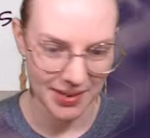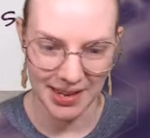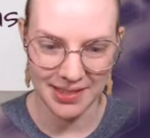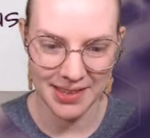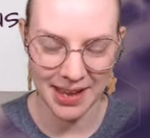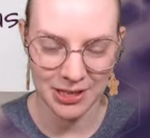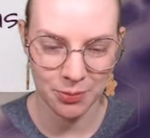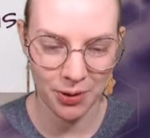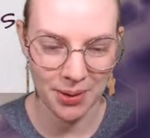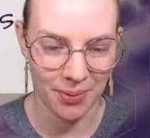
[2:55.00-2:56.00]
In the
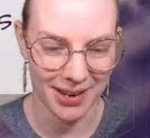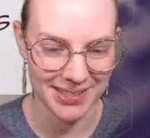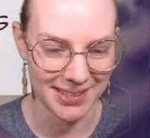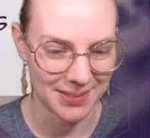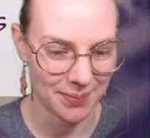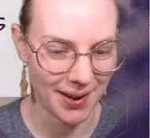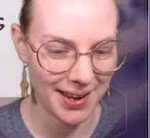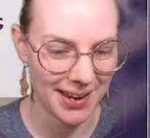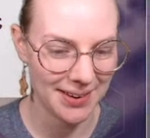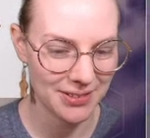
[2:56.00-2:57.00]
exporting process,
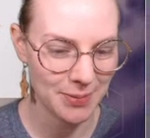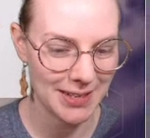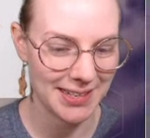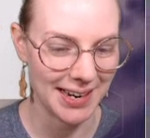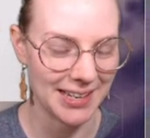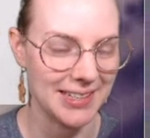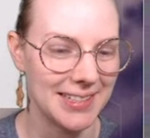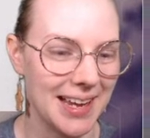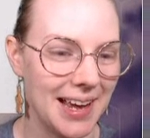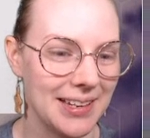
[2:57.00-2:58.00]
my spacing has
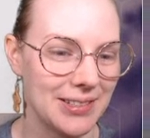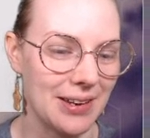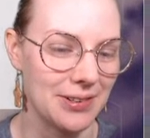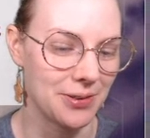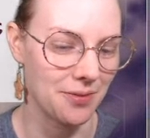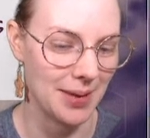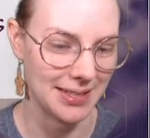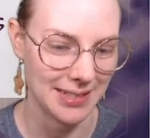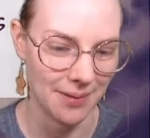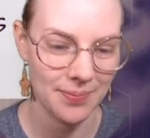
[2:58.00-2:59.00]
sort of
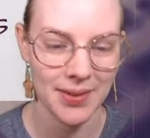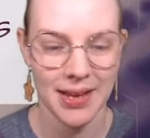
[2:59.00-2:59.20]
messed up.